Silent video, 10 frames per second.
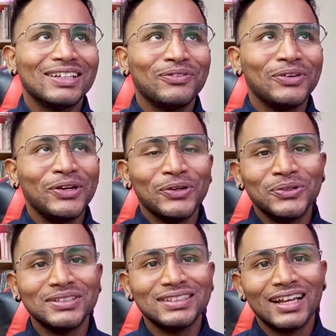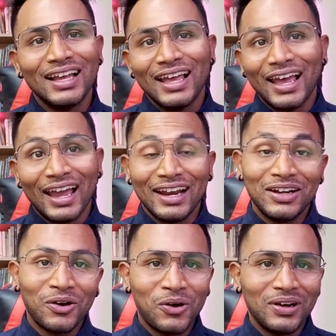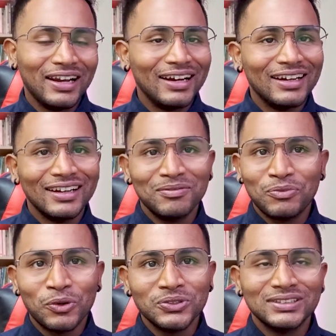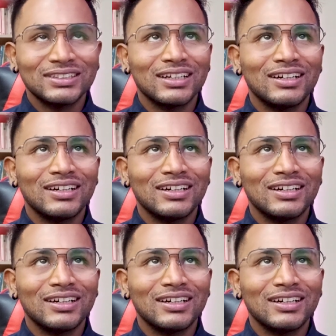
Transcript: videos and on LinkedIn posts,